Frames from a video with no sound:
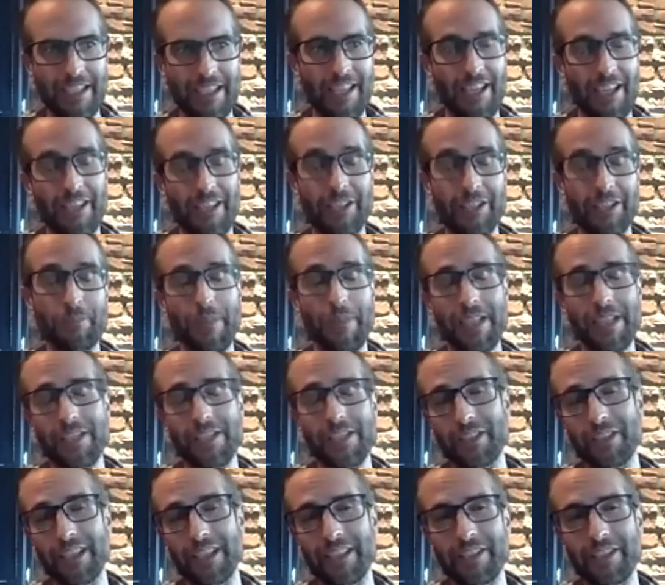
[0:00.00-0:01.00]
all this mental
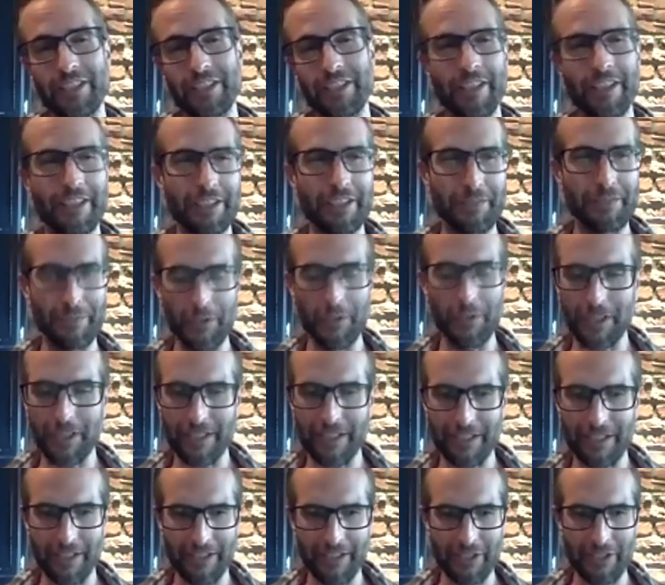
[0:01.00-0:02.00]
energy all this focus
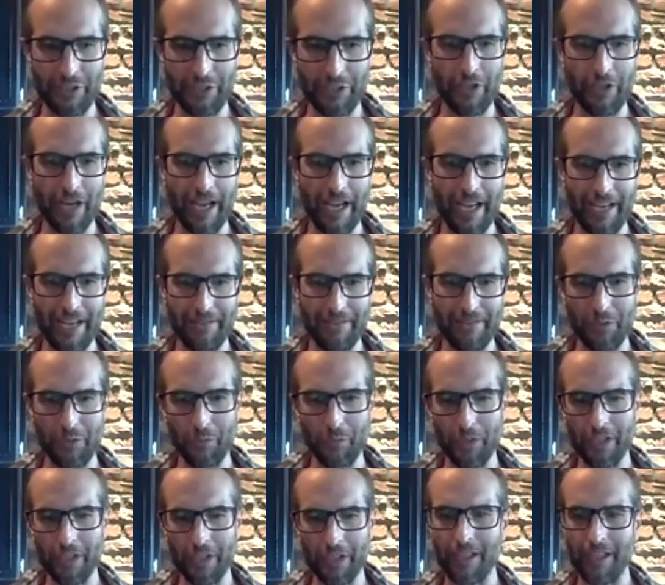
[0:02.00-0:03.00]
all this drive to
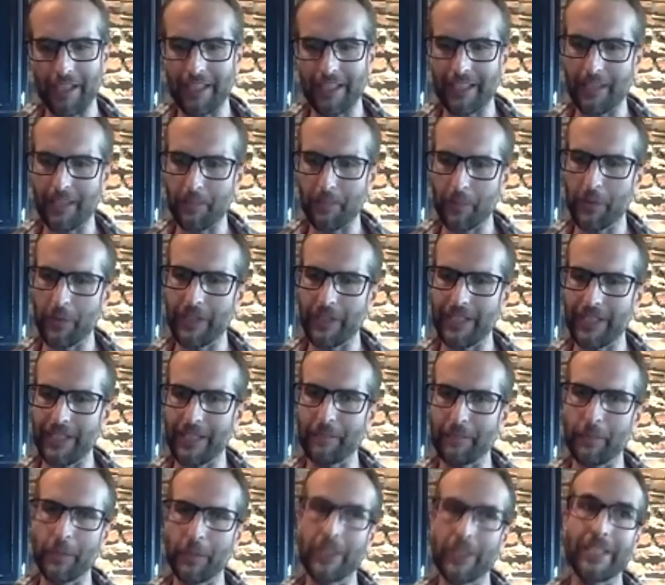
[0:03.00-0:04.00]
work on it complete it
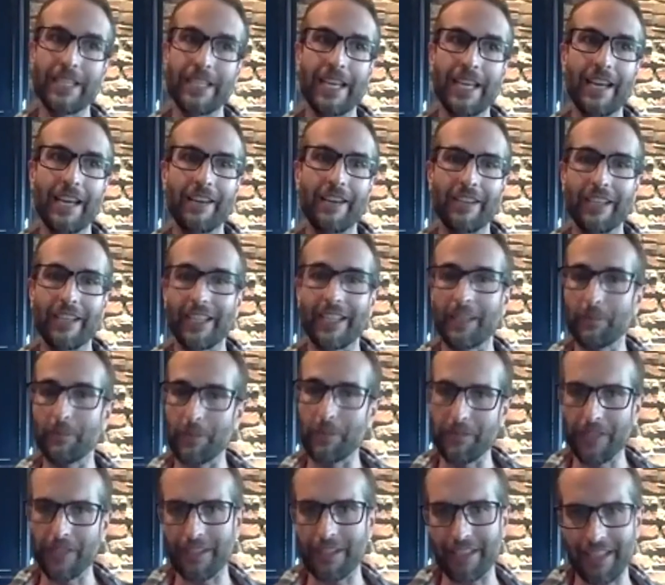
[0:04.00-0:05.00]
put it down and i can move
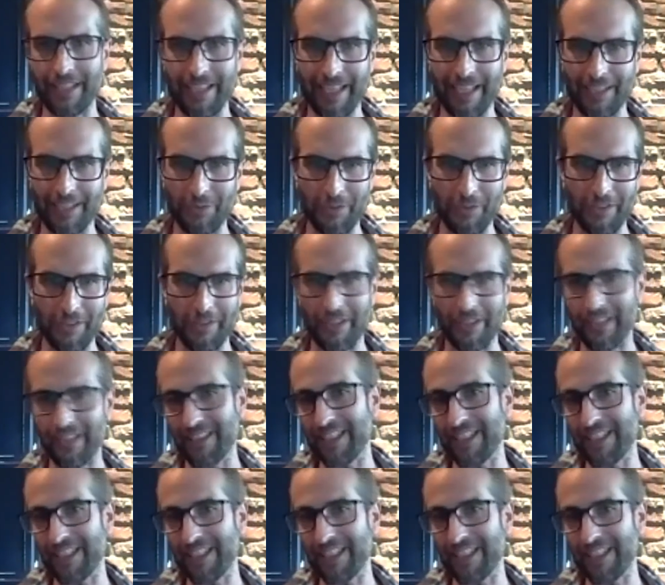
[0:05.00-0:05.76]
on to the next one without